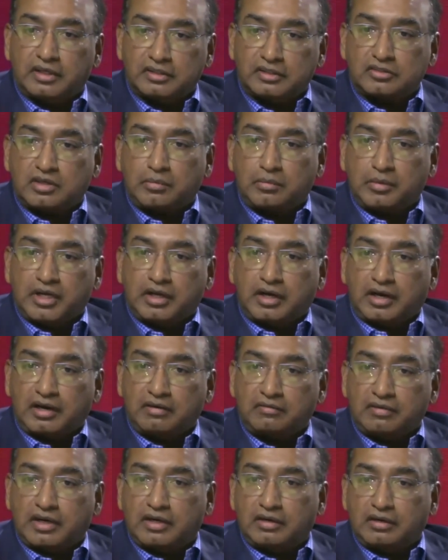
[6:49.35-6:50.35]

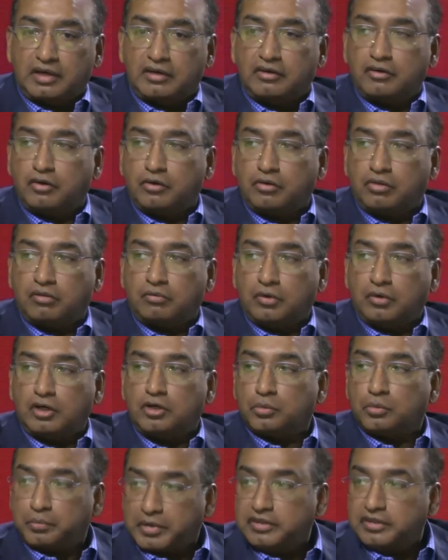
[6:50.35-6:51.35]
and introduced the
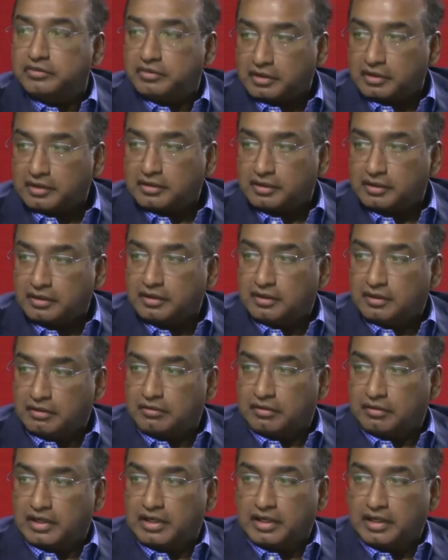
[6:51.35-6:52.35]
world to binging,
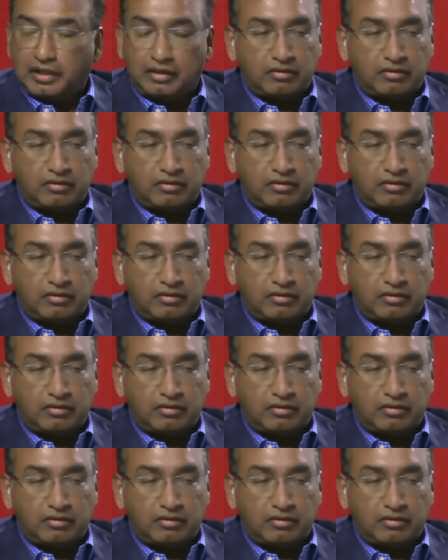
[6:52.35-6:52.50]
right?